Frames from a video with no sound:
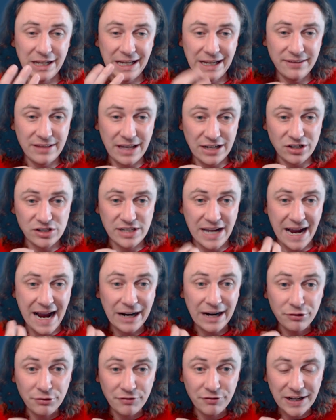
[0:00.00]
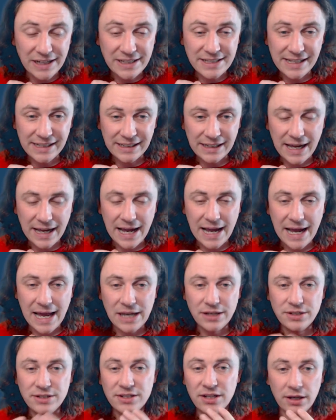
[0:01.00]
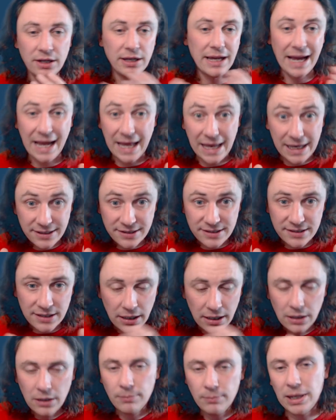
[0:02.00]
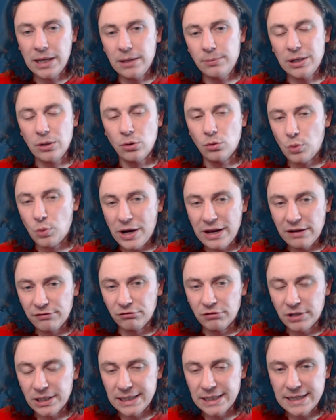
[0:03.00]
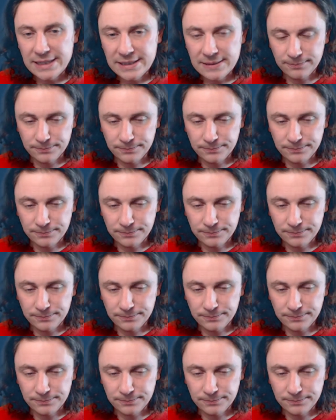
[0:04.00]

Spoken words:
they're just aggravating the hands maybe, or whatever it is.